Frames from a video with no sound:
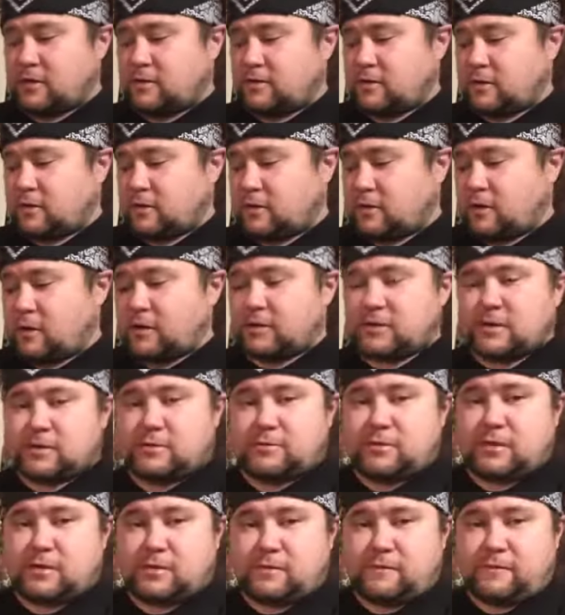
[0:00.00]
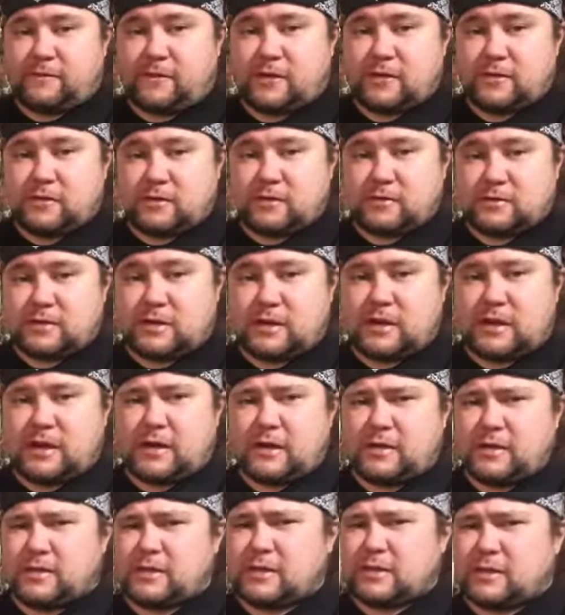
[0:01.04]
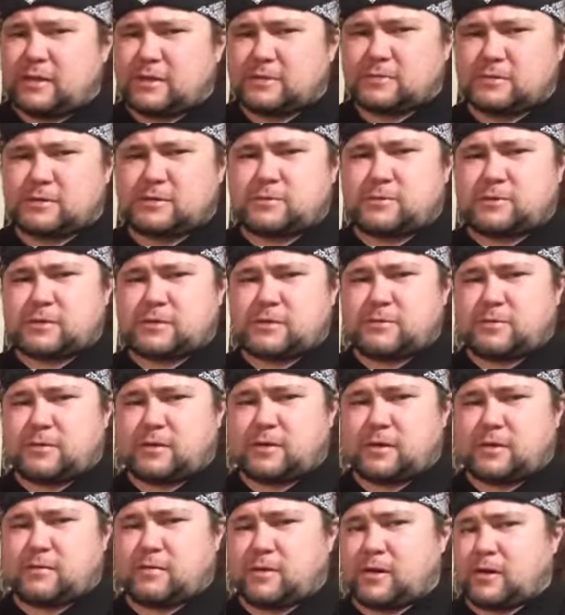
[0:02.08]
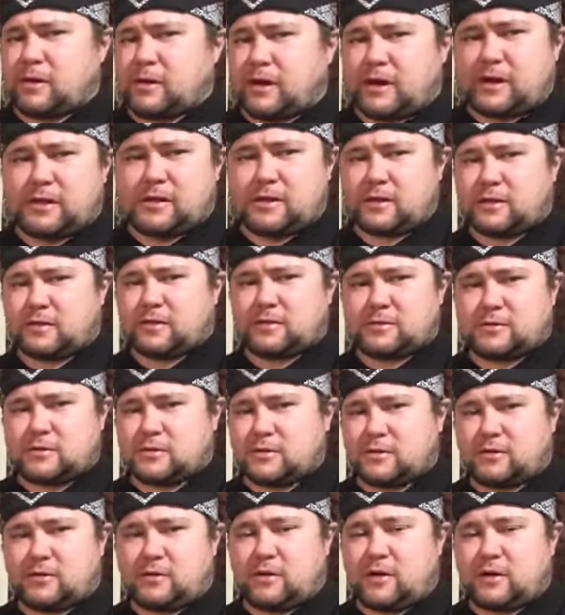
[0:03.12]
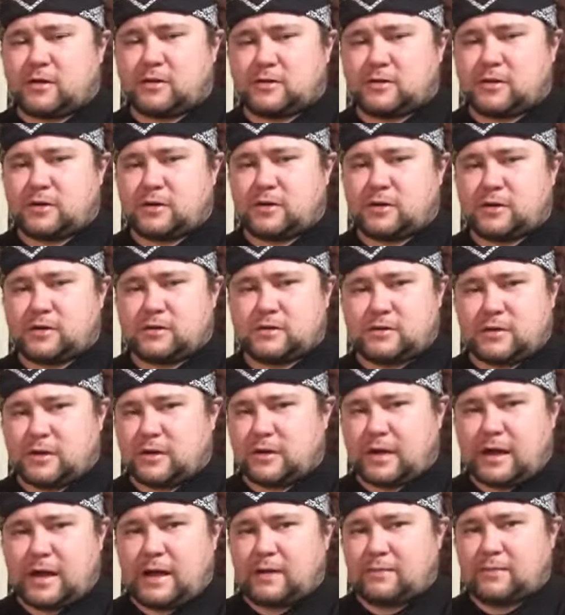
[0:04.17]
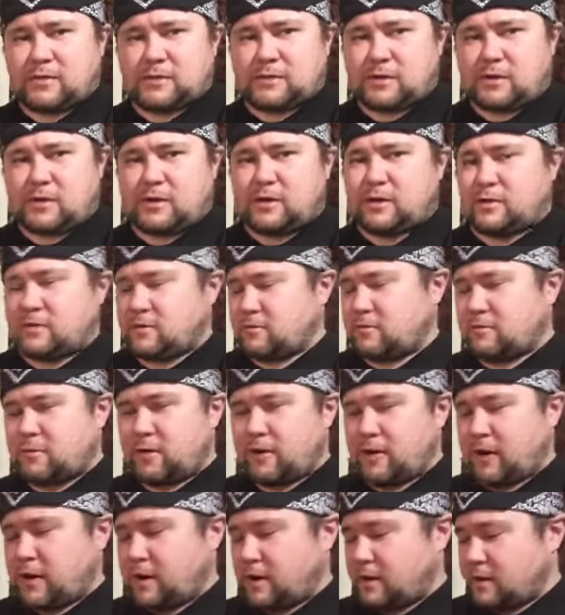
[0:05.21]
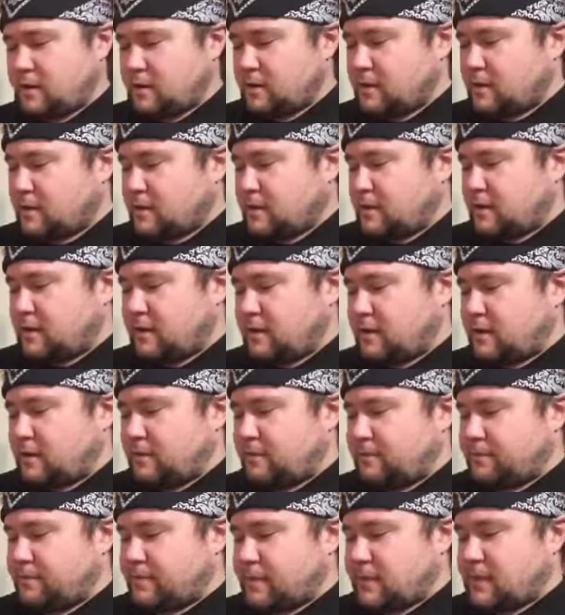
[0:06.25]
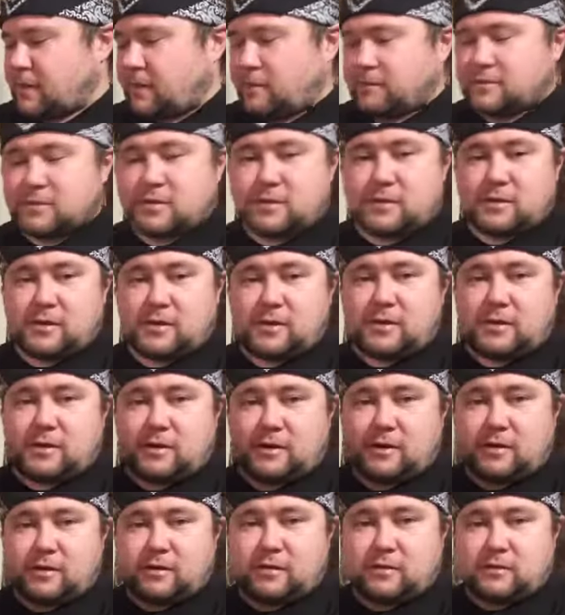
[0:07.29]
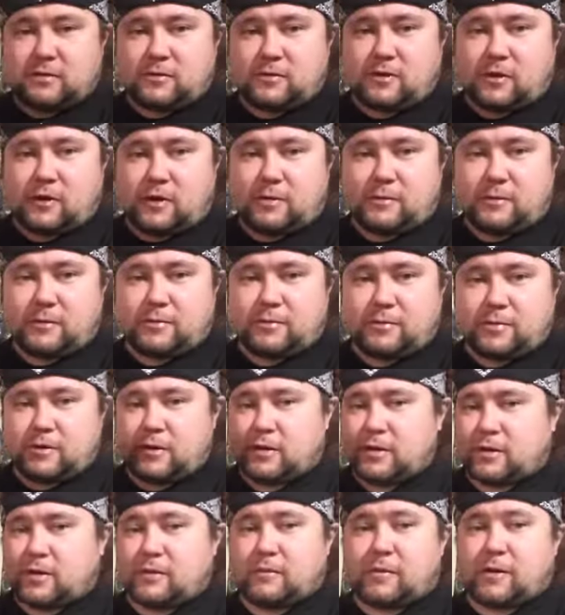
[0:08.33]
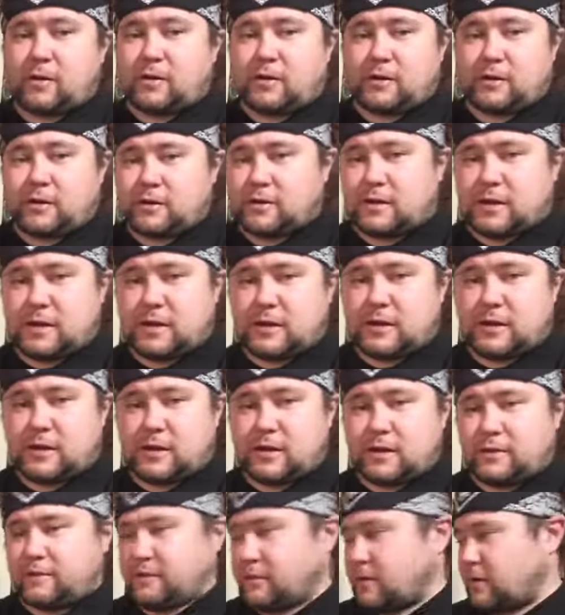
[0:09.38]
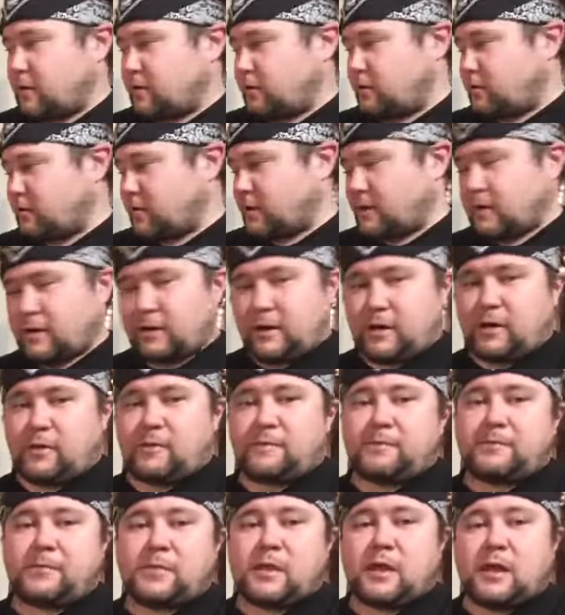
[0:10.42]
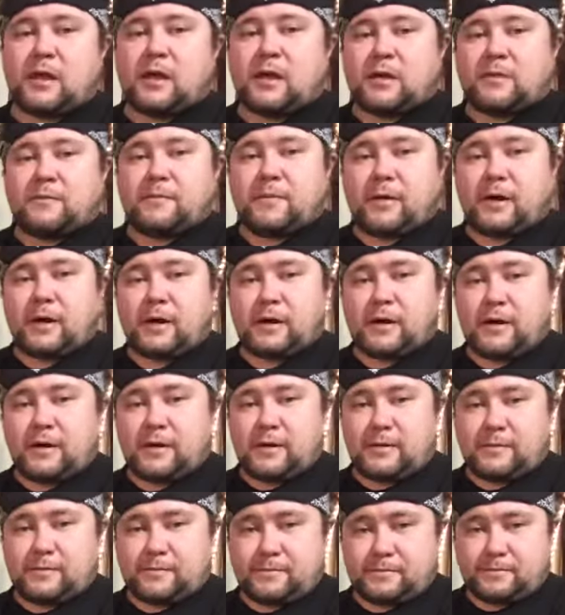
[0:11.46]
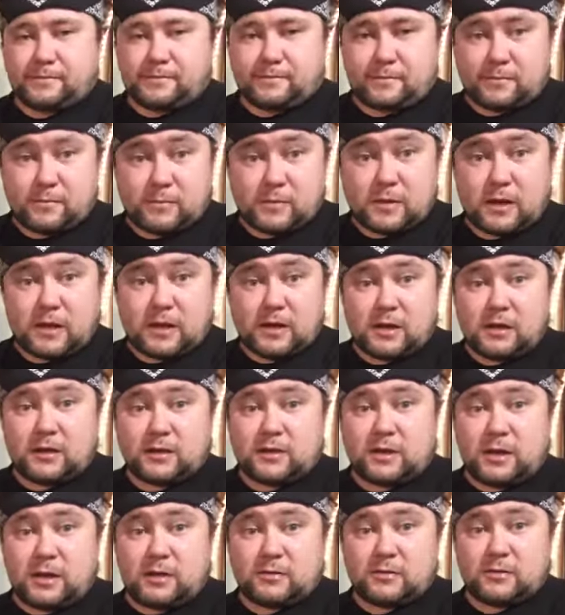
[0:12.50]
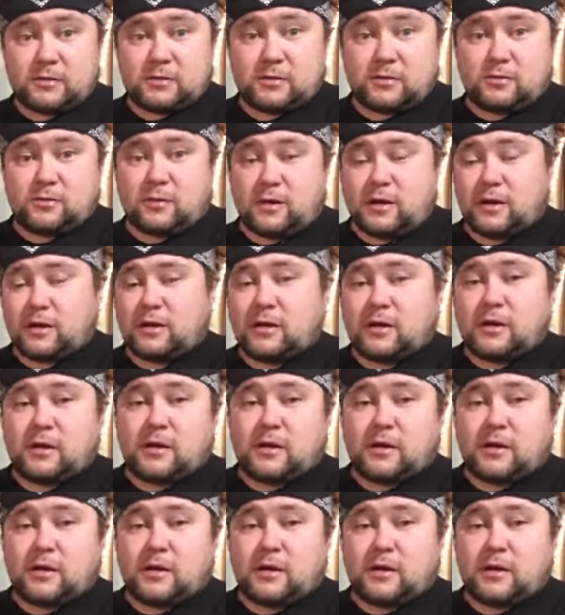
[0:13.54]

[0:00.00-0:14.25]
you get lots of special features. This was supposed to be limited. I think there's still lots on like Amazon you can buy. It comes with like a little comic book in there. I'm not gonna take any of it out right now, but getting down to it.